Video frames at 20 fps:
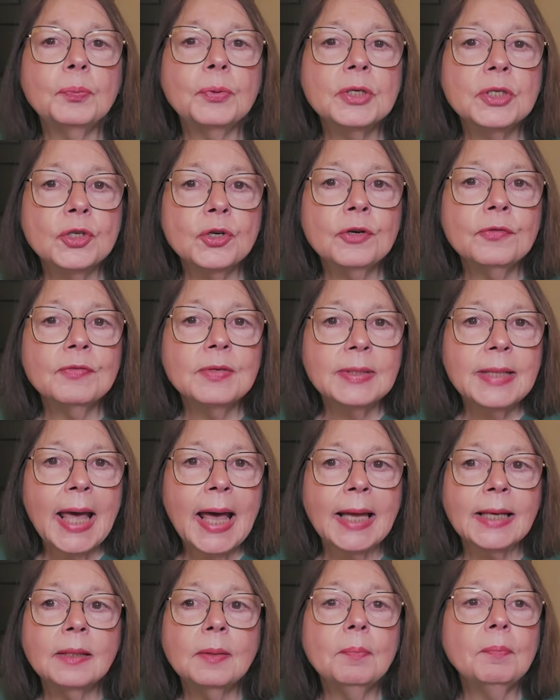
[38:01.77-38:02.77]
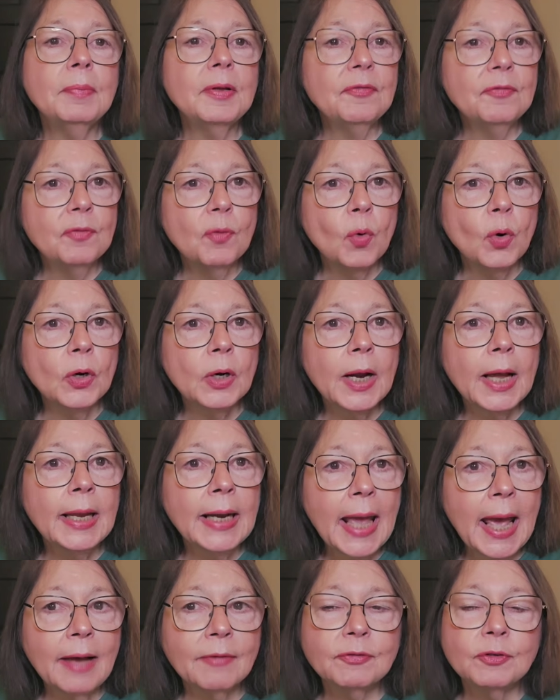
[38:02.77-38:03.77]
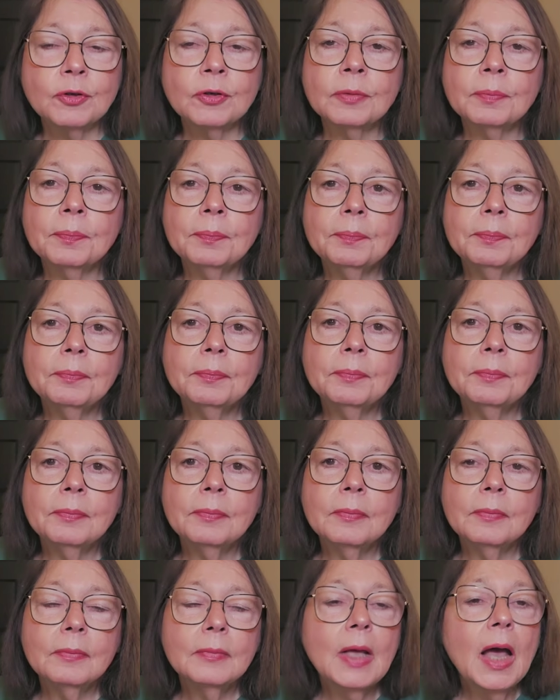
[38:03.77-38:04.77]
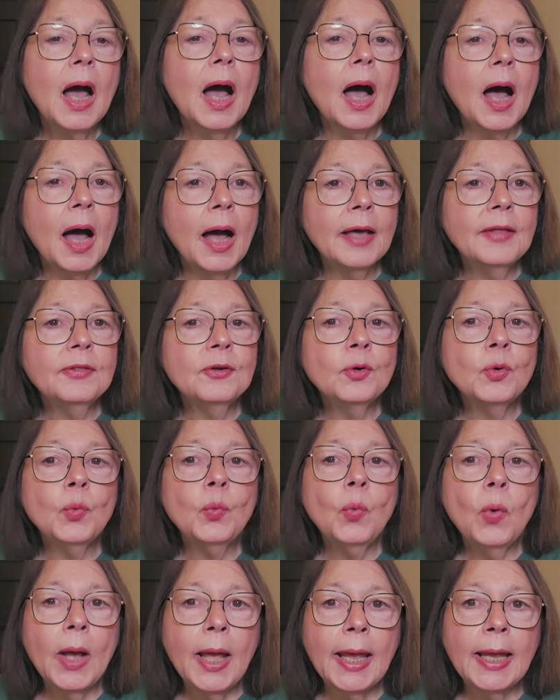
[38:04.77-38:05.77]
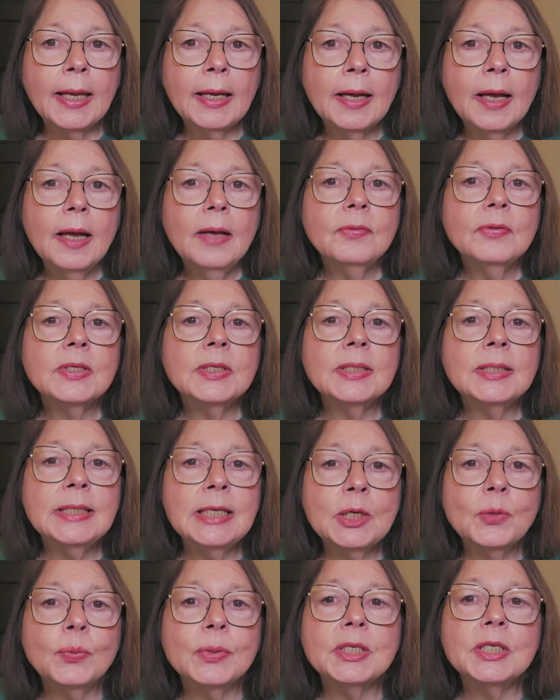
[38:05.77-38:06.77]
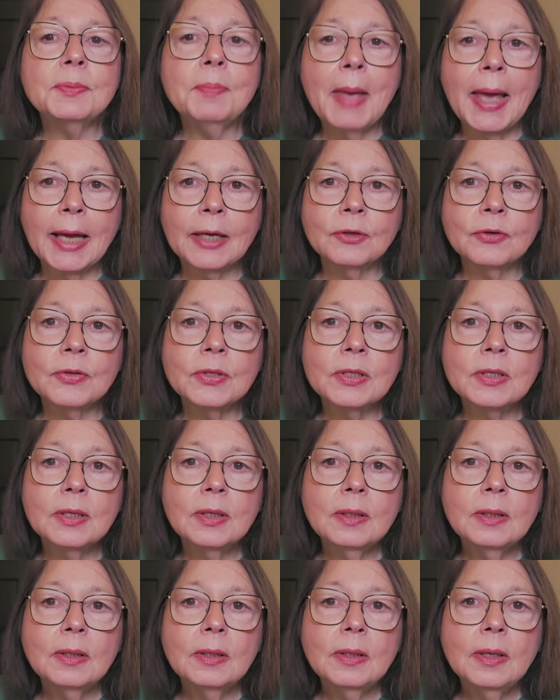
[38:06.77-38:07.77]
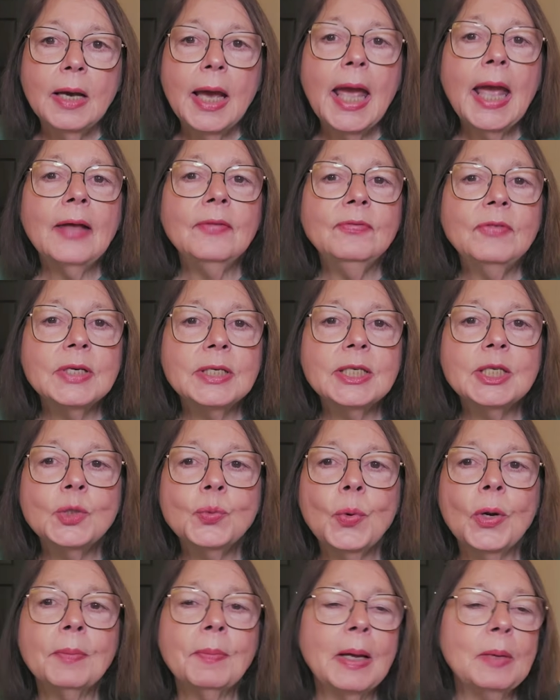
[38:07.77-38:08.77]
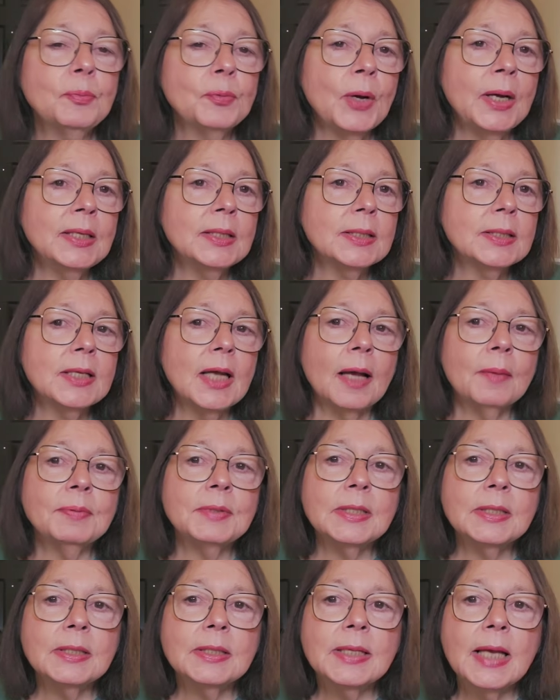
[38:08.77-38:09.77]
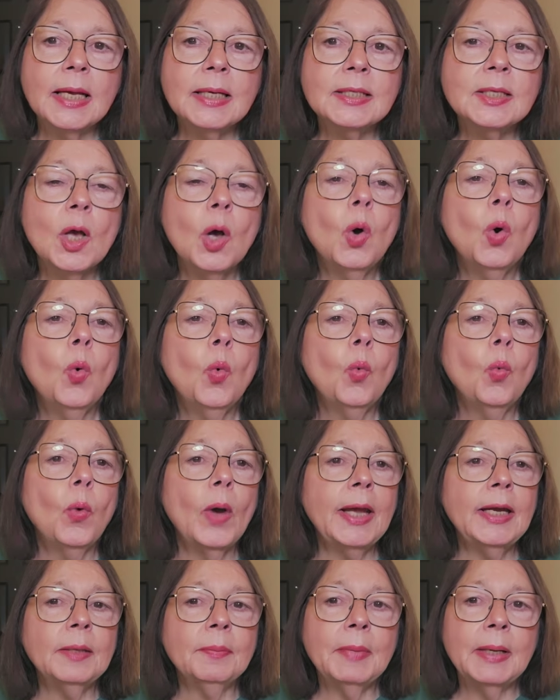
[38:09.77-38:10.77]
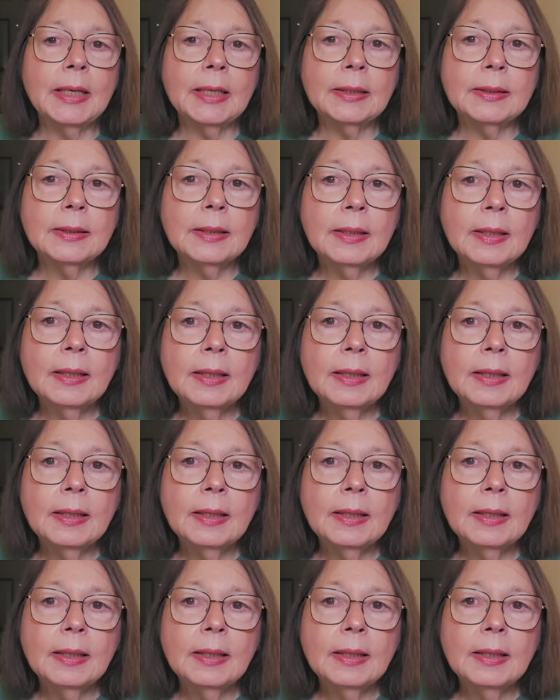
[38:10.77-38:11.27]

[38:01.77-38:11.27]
preserves that before and after. Either way, the sequence matters. And this is where my brain stops and says, wait a minute.